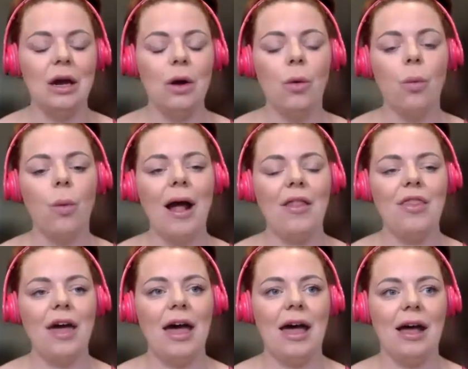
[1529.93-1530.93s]
where
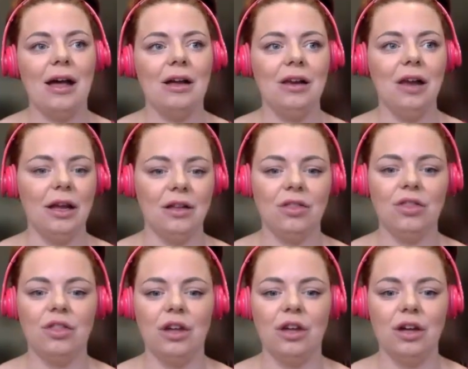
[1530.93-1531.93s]
they're like
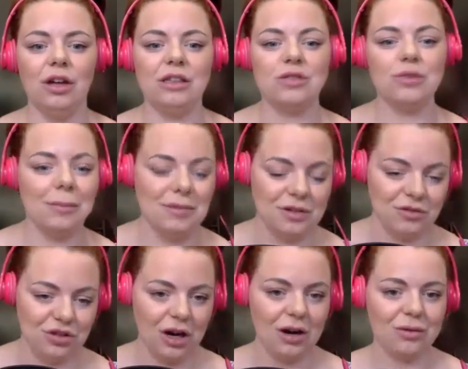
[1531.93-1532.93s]
the disruptive
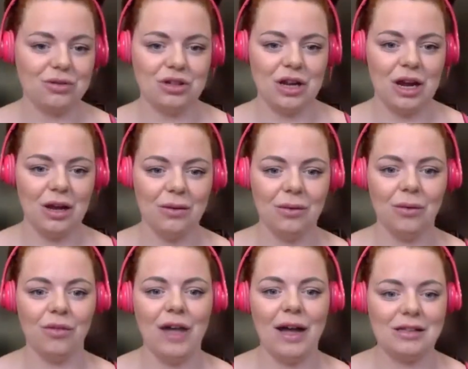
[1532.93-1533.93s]
child,
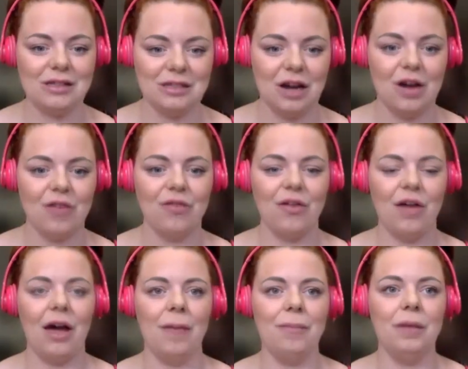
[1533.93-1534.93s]
all of that stuff.
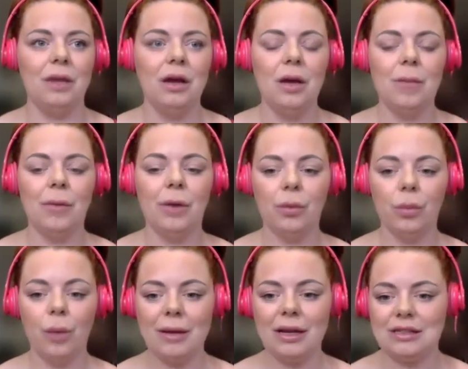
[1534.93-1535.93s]
But
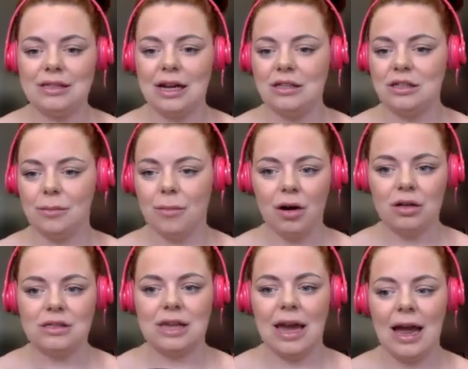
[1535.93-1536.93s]
women tend to
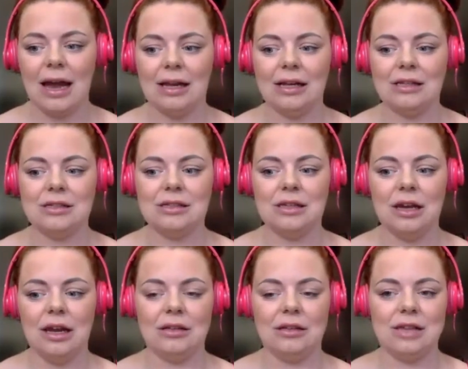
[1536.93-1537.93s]
mask it, and it's
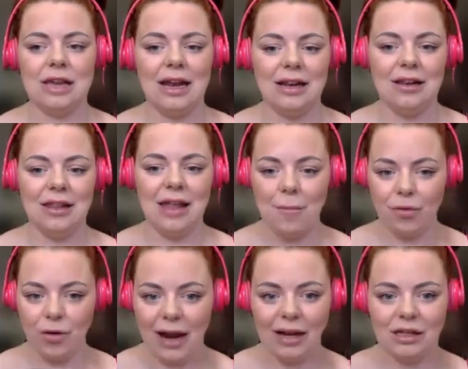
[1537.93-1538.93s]
in their
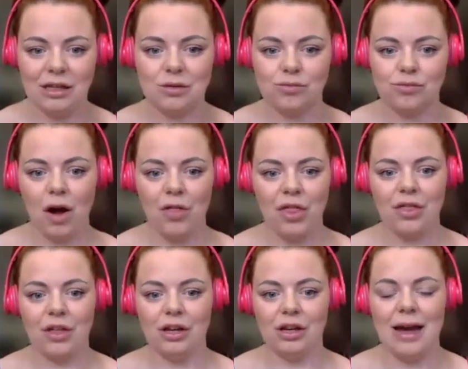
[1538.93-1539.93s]
brains rather
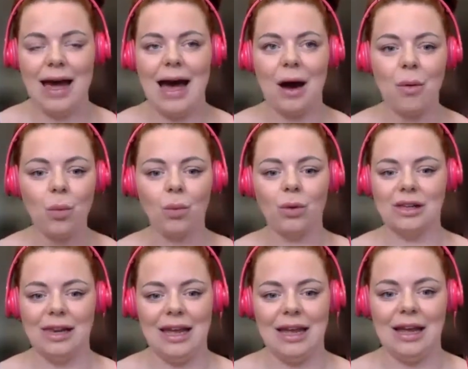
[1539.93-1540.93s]
than
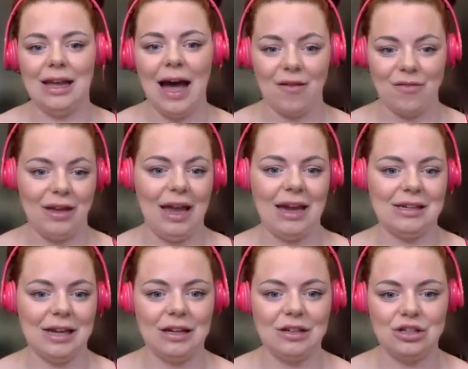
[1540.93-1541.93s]
outwardly having
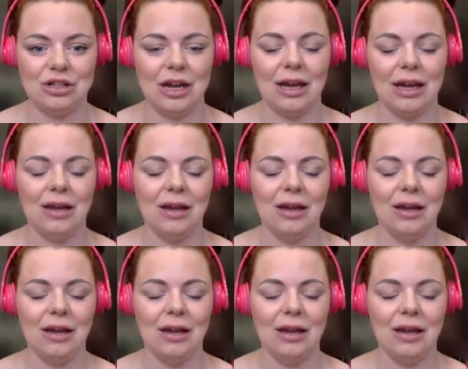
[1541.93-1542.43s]
ADHD.